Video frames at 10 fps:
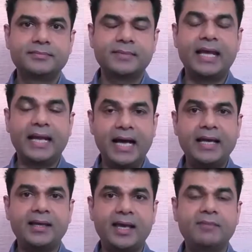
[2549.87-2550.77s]
and I
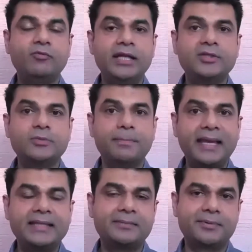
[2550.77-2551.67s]
am willing to
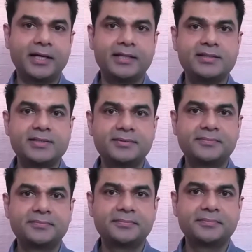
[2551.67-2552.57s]
pay that price,
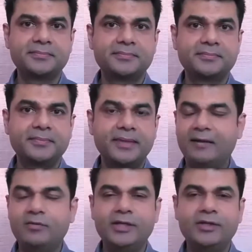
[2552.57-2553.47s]
and
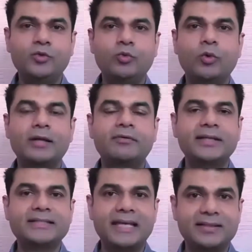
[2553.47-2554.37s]
I'm willing to do whatever
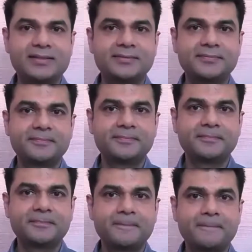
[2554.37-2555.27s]
it takes.
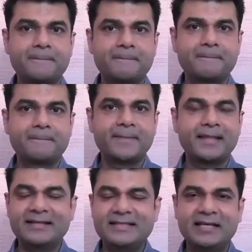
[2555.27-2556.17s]

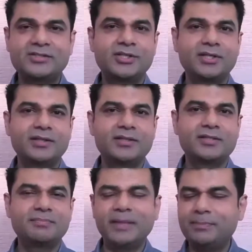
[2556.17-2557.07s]

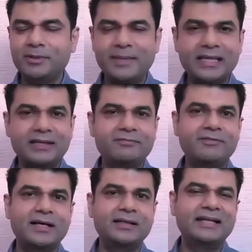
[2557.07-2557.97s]
Rejections, people making
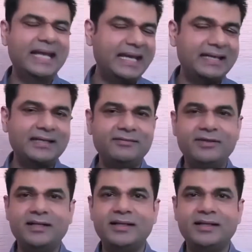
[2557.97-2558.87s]
fun,
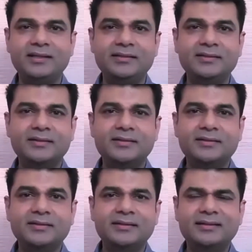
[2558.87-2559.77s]
negativity,
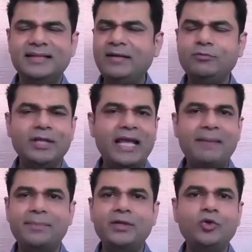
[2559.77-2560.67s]
that will
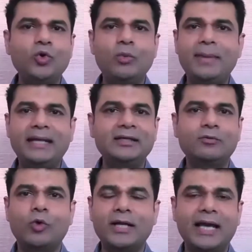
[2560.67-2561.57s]
happen no matter
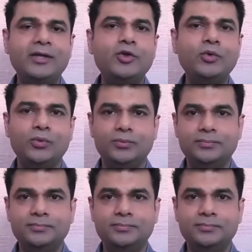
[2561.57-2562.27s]
what I do.